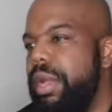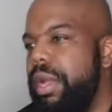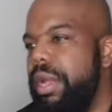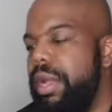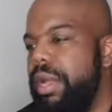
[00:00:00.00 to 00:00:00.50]

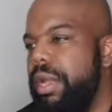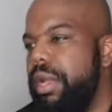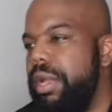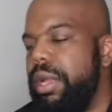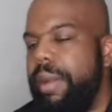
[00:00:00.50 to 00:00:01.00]

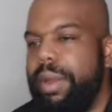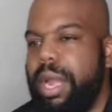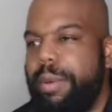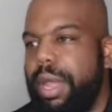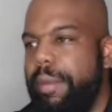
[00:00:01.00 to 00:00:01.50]
I'm
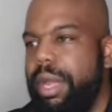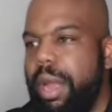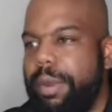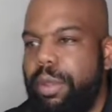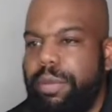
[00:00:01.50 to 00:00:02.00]
gonna
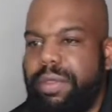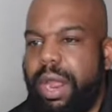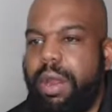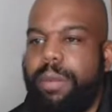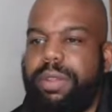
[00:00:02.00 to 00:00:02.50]
come to you, Miss
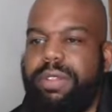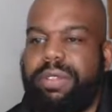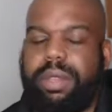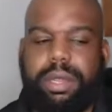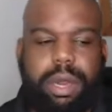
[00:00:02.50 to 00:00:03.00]
Carol, but
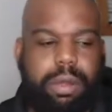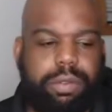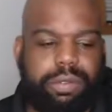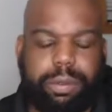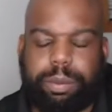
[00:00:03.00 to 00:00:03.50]
just
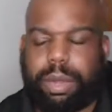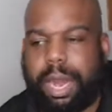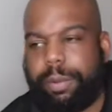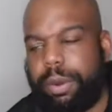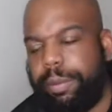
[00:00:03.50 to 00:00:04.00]
to
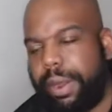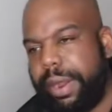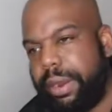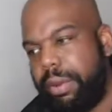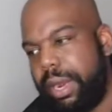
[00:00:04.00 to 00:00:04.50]
kind of put a
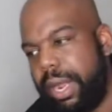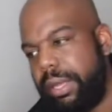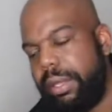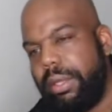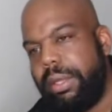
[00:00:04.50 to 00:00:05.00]
period on
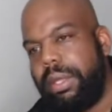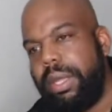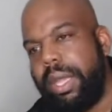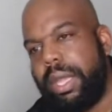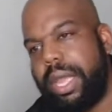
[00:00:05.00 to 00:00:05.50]
that.
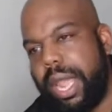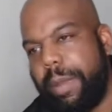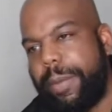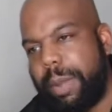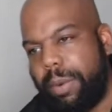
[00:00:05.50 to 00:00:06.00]

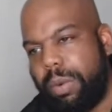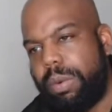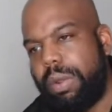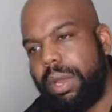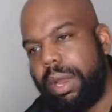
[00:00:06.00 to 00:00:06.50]
Yeah,
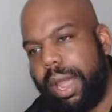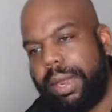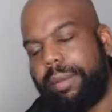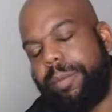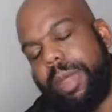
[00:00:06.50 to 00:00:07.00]
people
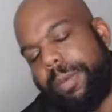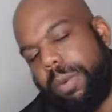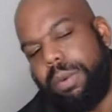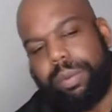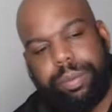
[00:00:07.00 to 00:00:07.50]
like
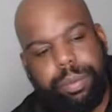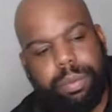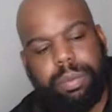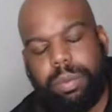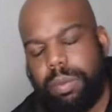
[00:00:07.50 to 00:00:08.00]

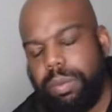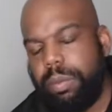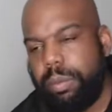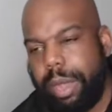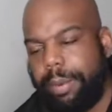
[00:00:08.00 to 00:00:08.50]

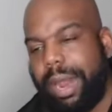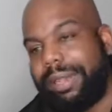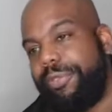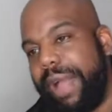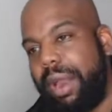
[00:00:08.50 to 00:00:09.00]

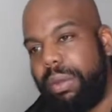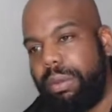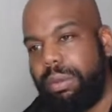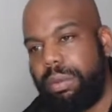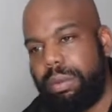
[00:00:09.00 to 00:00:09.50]
to follow,
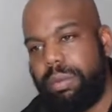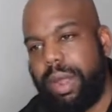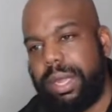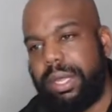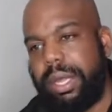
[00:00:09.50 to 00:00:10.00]

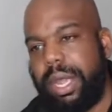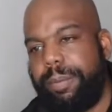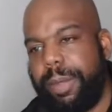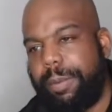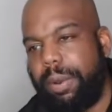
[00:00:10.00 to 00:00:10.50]
right?
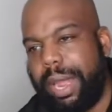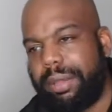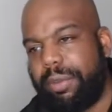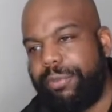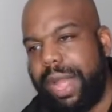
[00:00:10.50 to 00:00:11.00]
And people like
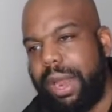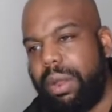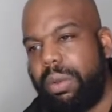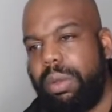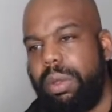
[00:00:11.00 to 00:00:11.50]
to
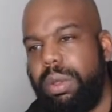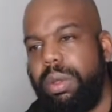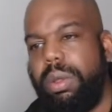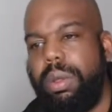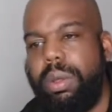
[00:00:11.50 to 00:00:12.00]
follow
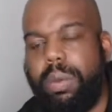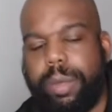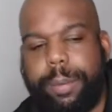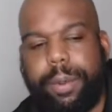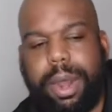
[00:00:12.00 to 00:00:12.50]

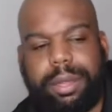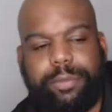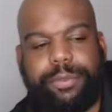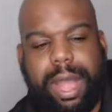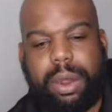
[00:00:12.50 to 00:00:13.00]

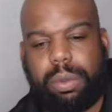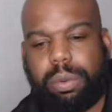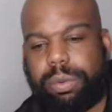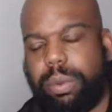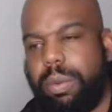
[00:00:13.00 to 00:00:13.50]

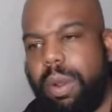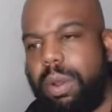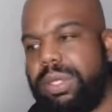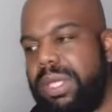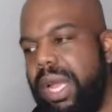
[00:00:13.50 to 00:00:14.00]
the
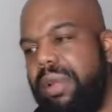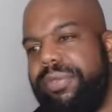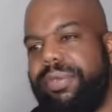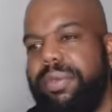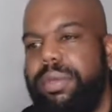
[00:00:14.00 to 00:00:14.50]
wrong stuff.